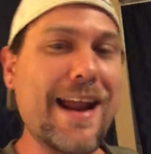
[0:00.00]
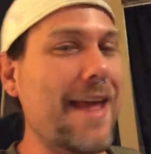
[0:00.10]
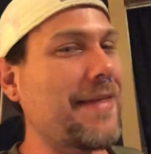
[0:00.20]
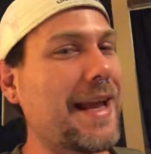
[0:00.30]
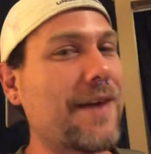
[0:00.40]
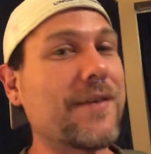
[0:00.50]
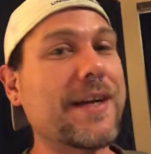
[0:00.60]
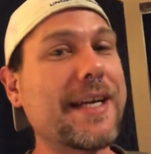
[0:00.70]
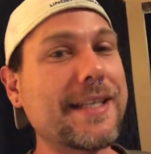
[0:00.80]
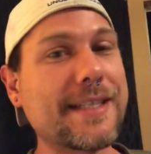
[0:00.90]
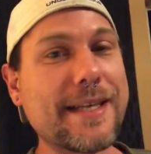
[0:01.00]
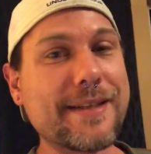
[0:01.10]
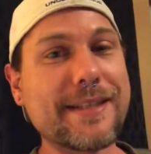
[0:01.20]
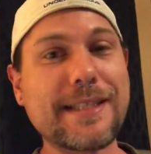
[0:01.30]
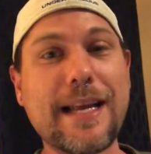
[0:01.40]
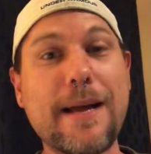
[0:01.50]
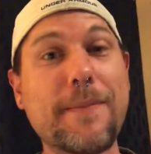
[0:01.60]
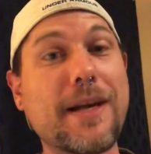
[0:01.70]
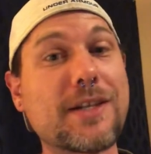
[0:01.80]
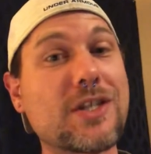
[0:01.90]
I think every kid's done this. I'm
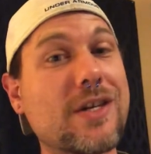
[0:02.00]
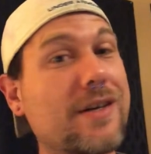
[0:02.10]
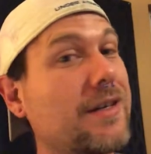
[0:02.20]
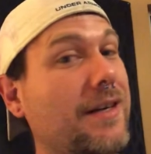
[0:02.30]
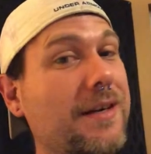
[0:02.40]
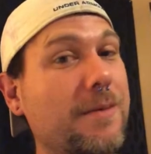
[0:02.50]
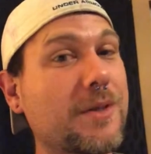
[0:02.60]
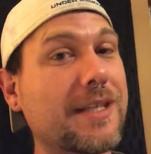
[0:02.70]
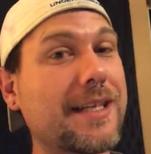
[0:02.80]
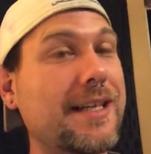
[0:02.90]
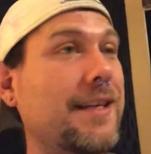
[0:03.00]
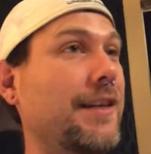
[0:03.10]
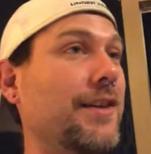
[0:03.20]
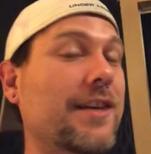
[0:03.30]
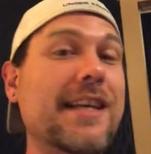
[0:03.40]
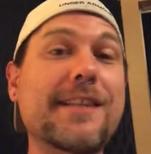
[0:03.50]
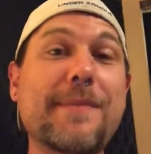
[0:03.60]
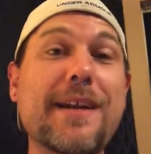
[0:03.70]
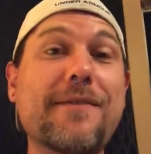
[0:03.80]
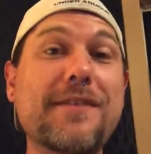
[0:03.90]
not sure 100%. Your kids
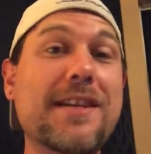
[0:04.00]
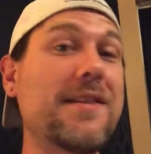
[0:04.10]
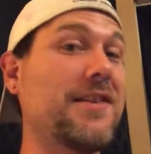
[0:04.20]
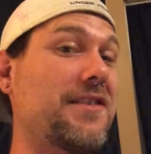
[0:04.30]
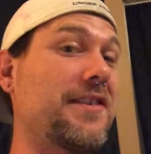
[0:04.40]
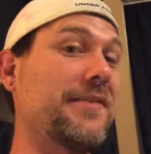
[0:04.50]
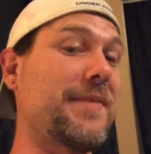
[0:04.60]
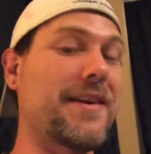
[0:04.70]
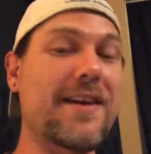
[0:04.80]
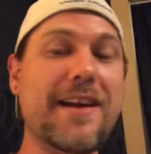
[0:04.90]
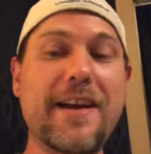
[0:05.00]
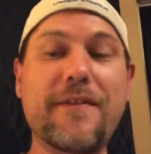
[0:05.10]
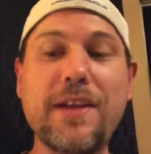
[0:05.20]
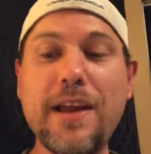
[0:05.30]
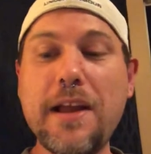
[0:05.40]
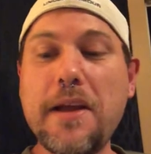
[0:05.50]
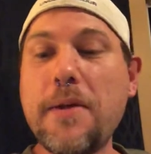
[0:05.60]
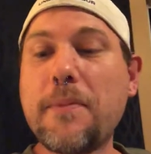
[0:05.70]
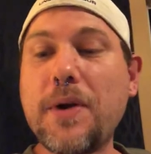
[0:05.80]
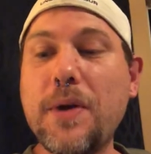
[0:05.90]
might have done it. kids might not have.
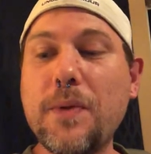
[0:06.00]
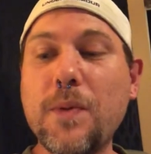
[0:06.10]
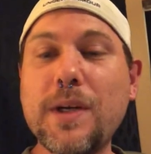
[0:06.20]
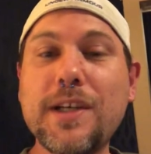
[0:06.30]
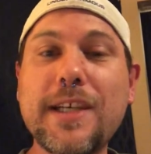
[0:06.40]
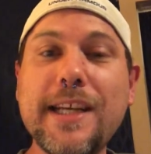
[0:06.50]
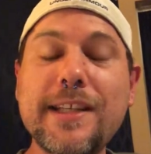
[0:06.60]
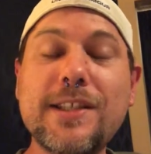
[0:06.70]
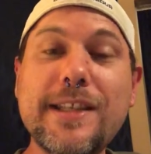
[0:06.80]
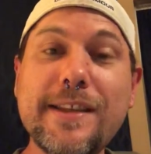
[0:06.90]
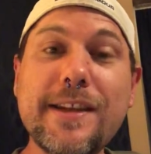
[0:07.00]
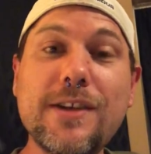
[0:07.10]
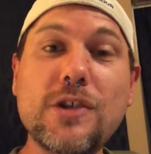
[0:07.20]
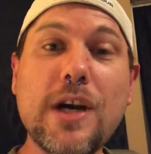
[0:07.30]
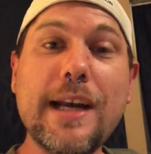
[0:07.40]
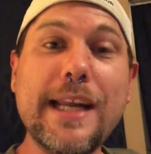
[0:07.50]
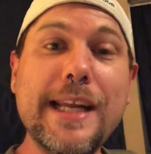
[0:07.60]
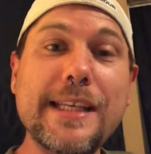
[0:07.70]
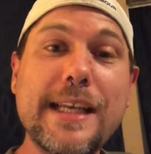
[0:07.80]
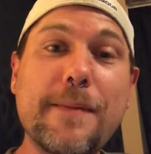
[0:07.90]
But when your kids sit there and try to
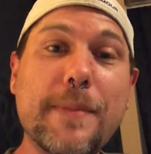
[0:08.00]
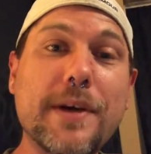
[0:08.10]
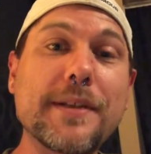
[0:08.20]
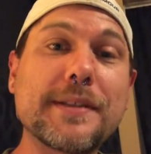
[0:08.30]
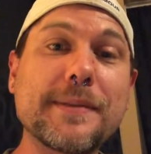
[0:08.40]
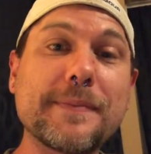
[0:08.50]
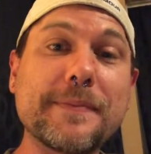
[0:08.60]
eat dead bugs,